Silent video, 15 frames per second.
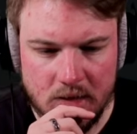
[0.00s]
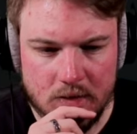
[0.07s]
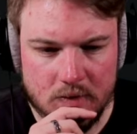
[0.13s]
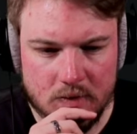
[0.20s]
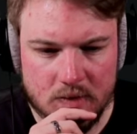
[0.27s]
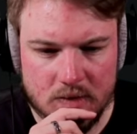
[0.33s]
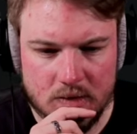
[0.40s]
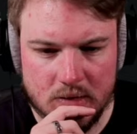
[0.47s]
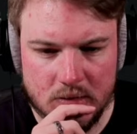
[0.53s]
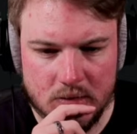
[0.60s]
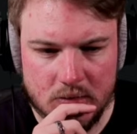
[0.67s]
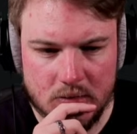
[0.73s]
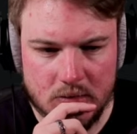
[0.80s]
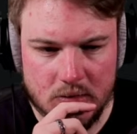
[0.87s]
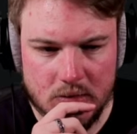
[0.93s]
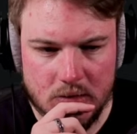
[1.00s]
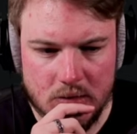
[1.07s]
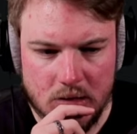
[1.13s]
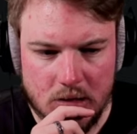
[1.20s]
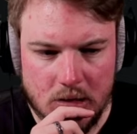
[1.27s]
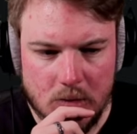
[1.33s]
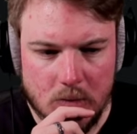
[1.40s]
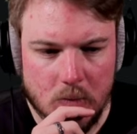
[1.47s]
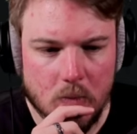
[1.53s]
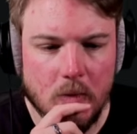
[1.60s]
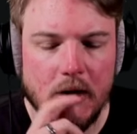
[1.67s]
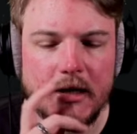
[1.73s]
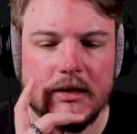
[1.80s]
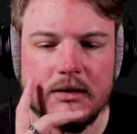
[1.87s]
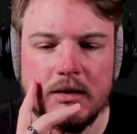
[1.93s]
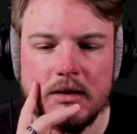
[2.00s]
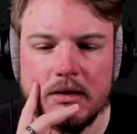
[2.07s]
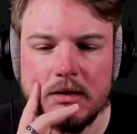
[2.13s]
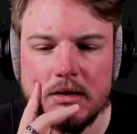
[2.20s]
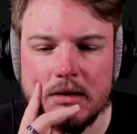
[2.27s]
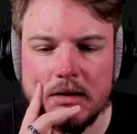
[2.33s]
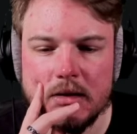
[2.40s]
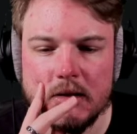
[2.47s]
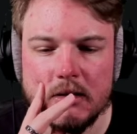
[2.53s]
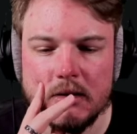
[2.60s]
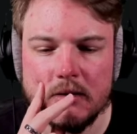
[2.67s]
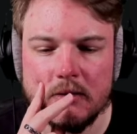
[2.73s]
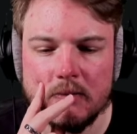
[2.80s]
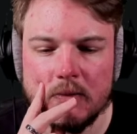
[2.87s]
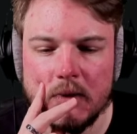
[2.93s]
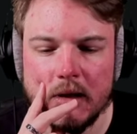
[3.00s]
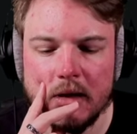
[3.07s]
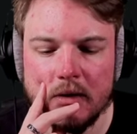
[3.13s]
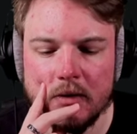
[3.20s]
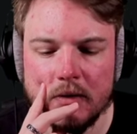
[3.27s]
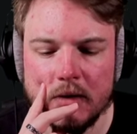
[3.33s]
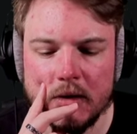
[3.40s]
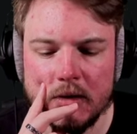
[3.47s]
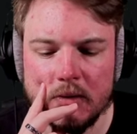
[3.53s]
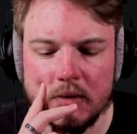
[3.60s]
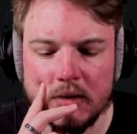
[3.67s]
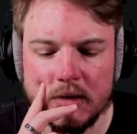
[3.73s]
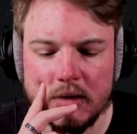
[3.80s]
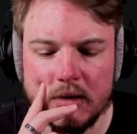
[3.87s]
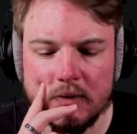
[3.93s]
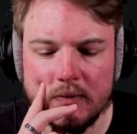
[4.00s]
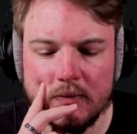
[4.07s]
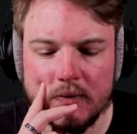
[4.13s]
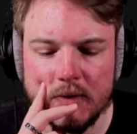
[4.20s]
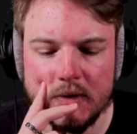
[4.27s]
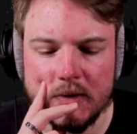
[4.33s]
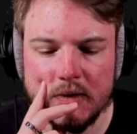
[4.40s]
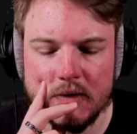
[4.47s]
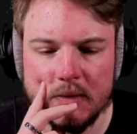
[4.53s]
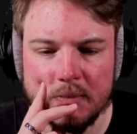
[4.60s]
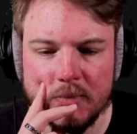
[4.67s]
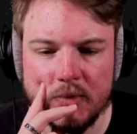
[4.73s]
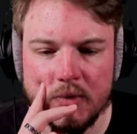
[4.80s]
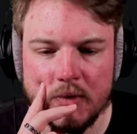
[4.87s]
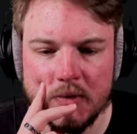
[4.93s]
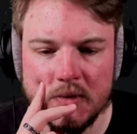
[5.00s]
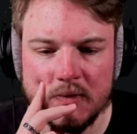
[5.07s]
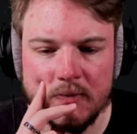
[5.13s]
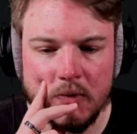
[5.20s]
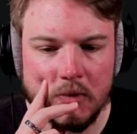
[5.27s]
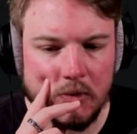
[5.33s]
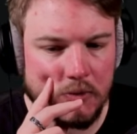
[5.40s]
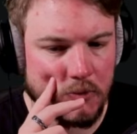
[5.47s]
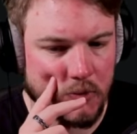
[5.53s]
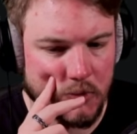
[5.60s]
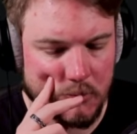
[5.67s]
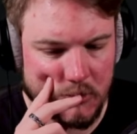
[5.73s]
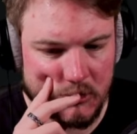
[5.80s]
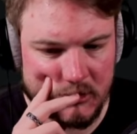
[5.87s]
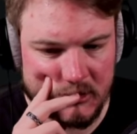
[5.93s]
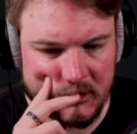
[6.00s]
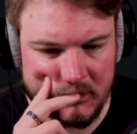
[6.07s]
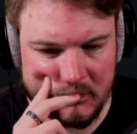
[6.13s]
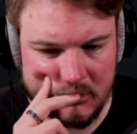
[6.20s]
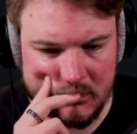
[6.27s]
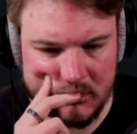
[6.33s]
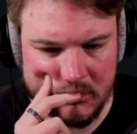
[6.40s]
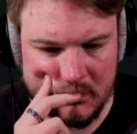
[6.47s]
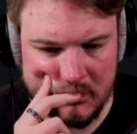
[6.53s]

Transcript: Interesting. Why are they doing a different approach for normals?